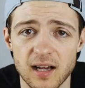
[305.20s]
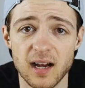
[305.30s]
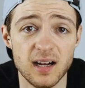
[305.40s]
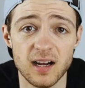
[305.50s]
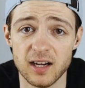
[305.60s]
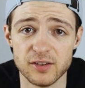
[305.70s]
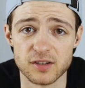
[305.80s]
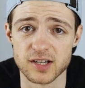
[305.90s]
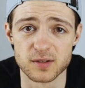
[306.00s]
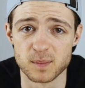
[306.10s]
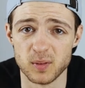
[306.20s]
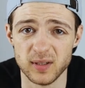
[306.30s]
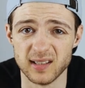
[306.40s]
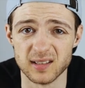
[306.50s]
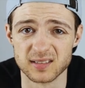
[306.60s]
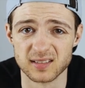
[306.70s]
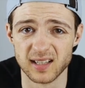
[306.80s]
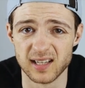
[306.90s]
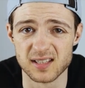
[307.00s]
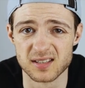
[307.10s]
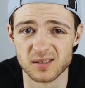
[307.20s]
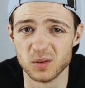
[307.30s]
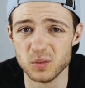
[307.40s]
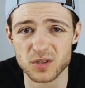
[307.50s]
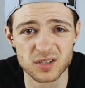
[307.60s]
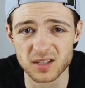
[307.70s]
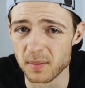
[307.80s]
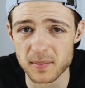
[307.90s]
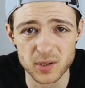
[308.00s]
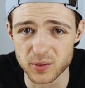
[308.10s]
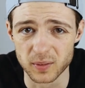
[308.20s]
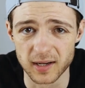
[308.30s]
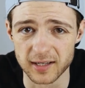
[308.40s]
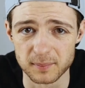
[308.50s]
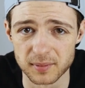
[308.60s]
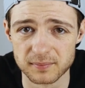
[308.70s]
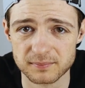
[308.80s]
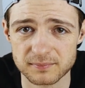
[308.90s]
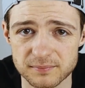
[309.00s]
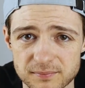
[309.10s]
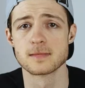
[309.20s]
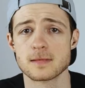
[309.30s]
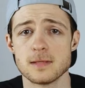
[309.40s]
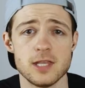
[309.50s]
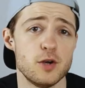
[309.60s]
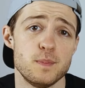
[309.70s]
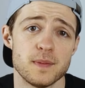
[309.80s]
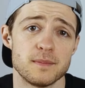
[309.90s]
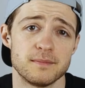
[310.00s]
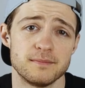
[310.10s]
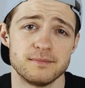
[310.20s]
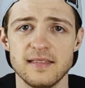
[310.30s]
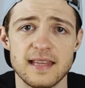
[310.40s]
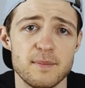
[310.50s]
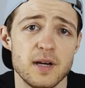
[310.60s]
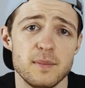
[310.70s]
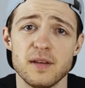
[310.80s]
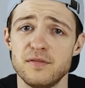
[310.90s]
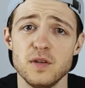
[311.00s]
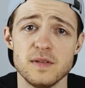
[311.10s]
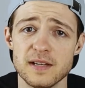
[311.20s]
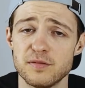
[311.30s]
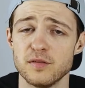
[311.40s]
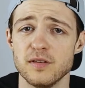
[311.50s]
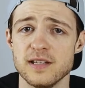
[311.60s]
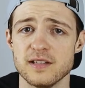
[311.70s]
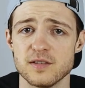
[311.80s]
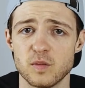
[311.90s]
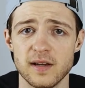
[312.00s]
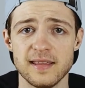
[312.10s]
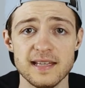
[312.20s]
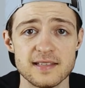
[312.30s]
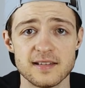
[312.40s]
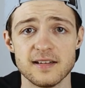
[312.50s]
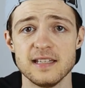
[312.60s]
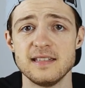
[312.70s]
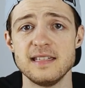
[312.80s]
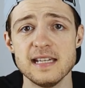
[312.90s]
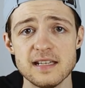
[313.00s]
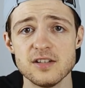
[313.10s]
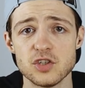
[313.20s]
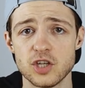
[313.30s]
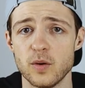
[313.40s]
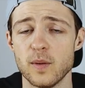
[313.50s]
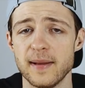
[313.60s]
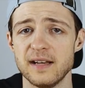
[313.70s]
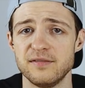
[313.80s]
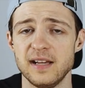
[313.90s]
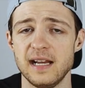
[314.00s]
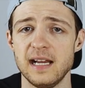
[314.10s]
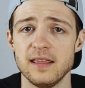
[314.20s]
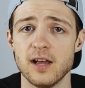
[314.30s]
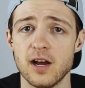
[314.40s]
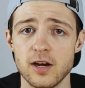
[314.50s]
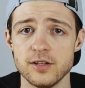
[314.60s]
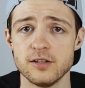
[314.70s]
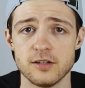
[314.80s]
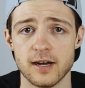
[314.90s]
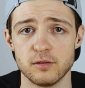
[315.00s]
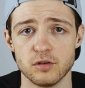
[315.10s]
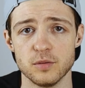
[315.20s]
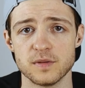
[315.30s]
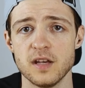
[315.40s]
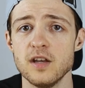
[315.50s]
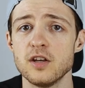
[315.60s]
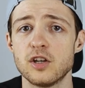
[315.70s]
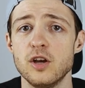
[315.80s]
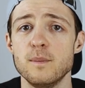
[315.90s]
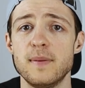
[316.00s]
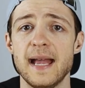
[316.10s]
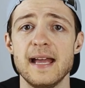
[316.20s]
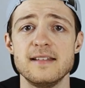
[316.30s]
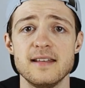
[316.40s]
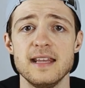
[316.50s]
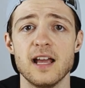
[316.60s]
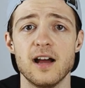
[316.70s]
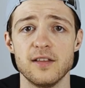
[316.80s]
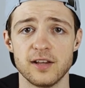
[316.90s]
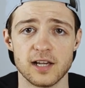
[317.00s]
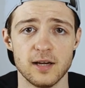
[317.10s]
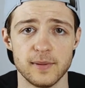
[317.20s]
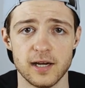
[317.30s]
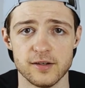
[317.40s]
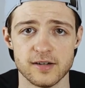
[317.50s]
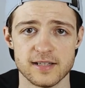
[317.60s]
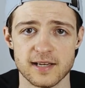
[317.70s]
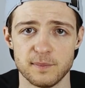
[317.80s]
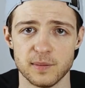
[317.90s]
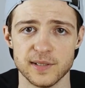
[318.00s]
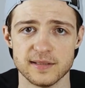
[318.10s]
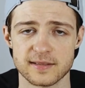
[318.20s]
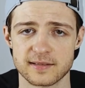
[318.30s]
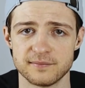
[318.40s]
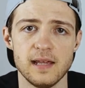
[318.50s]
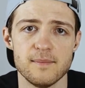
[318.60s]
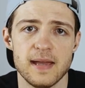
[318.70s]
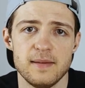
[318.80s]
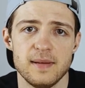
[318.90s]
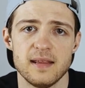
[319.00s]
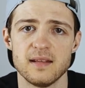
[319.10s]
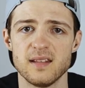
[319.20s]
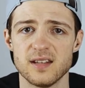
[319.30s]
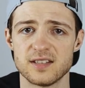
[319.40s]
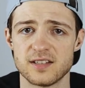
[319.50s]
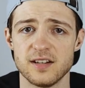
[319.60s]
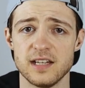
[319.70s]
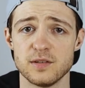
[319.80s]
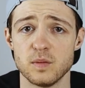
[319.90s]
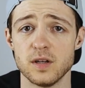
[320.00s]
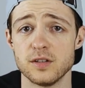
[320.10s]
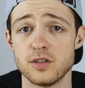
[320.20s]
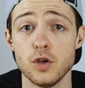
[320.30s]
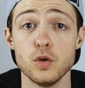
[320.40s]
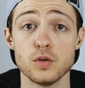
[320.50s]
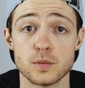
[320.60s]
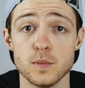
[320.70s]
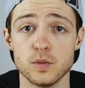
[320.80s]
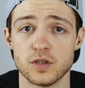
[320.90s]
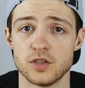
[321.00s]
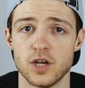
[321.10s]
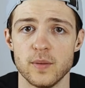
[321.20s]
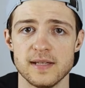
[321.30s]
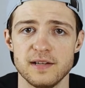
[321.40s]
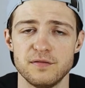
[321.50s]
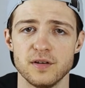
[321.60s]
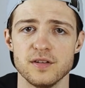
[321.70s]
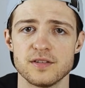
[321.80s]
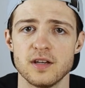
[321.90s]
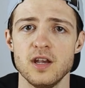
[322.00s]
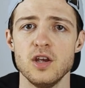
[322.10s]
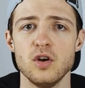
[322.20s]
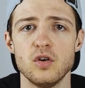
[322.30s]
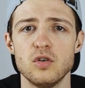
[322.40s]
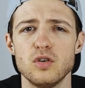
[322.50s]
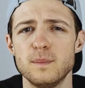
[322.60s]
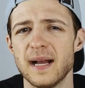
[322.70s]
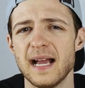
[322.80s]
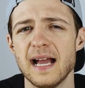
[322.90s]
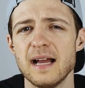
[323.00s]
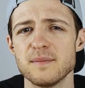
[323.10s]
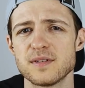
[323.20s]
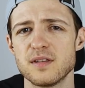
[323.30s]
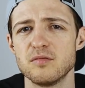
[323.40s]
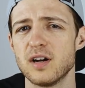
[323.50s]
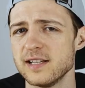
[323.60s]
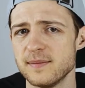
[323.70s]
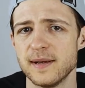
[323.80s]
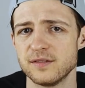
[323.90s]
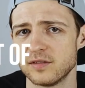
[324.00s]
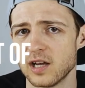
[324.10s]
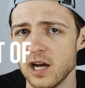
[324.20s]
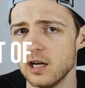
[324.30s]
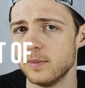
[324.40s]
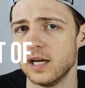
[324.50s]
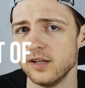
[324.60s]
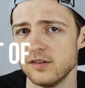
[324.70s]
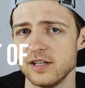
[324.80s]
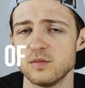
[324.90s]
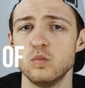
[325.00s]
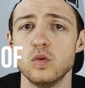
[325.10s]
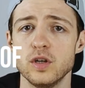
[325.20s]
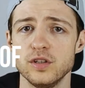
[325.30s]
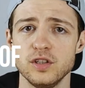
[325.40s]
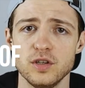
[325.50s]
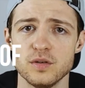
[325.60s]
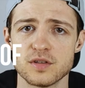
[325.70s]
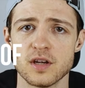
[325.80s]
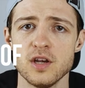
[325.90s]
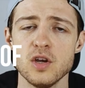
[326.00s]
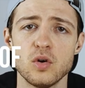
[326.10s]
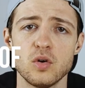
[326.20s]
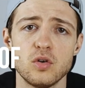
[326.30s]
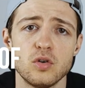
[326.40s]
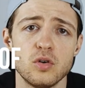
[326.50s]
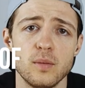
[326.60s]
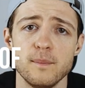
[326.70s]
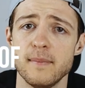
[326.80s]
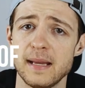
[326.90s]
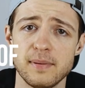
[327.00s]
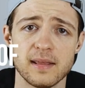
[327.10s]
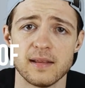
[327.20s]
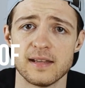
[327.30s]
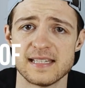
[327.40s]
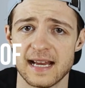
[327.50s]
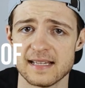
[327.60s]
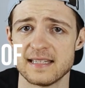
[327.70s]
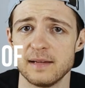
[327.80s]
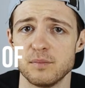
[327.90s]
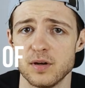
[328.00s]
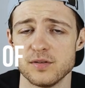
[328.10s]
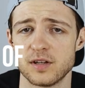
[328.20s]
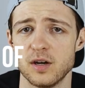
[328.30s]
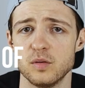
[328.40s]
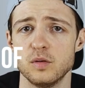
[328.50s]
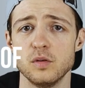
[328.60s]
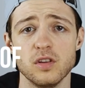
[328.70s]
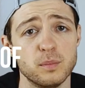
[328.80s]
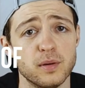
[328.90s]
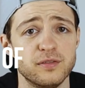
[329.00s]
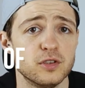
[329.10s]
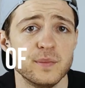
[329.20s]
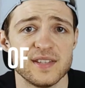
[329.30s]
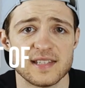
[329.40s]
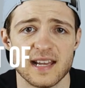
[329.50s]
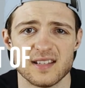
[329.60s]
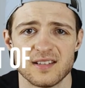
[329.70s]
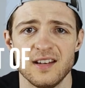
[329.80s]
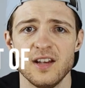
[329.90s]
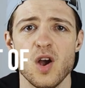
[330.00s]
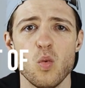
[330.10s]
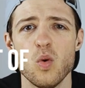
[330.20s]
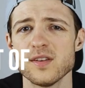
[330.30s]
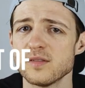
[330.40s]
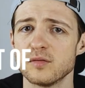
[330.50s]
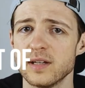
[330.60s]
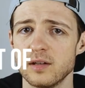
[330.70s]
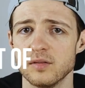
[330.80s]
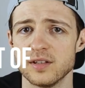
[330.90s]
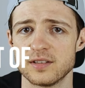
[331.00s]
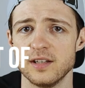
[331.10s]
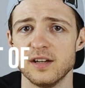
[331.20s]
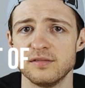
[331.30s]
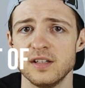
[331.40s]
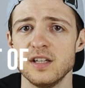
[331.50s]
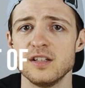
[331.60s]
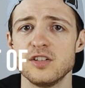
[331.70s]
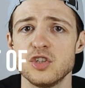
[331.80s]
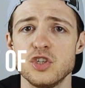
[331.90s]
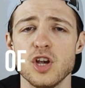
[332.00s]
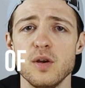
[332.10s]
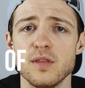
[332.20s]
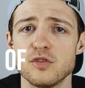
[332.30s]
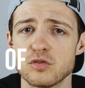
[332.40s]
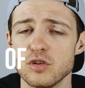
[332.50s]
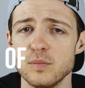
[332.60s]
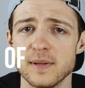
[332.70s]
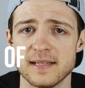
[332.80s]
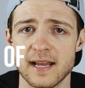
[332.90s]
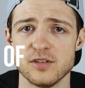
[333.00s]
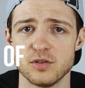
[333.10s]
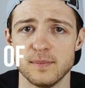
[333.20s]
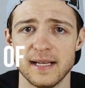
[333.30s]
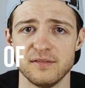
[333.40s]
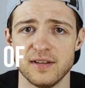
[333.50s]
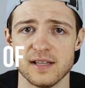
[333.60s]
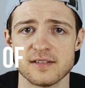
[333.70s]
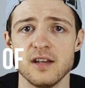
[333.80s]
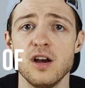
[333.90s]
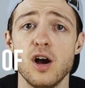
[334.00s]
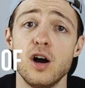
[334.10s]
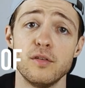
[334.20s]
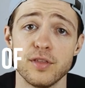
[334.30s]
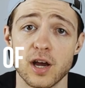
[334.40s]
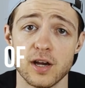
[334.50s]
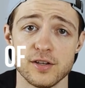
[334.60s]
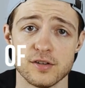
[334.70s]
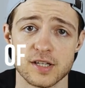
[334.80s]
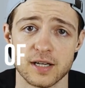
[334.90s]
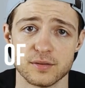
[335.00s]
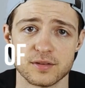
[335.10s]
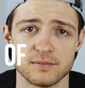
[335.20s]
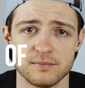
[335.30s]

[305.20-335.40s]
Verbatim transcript: Are hydrogels pointless and it's all just commercial hype? Nope. There might be a few different reasons why these studies didn't show a benefit in the hydrogel groups, compared to the other carbohydrate supplements. It may be that the studies were too small to show a difference, or perhaps the right amount of carbohydrates weren't used, or maybe that the testing protocol or the performance test wasn't rigorous enough to show the true potential benefits of the hydrogels.